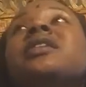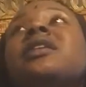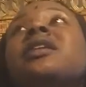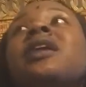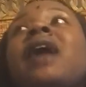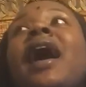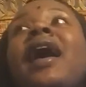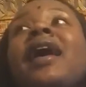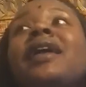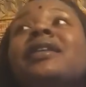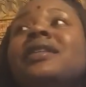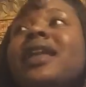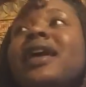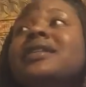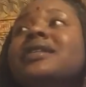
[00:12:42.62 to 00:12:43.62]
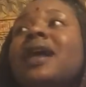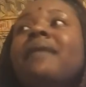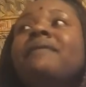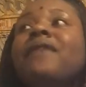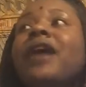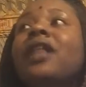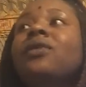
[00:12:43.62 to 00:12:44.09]
to, I had to like
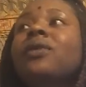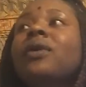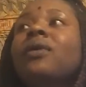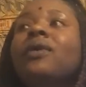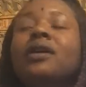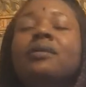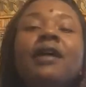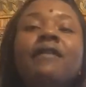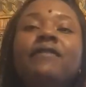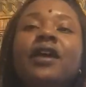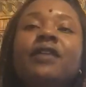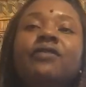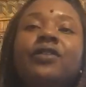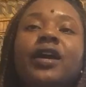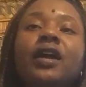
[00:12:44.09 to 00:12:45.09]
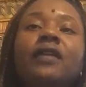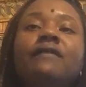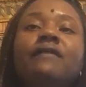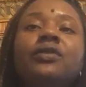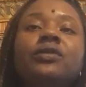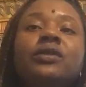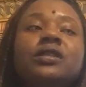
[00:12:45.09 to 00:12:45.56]
stop following one of my favorite
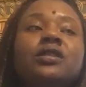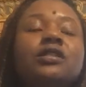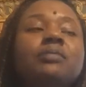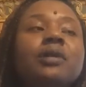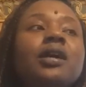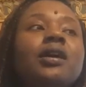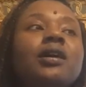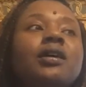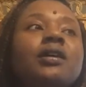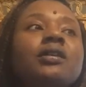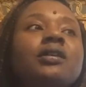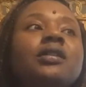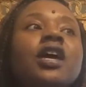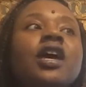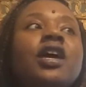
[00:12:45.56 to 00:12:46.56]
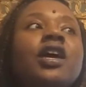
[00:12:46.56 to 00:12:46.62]
influencers because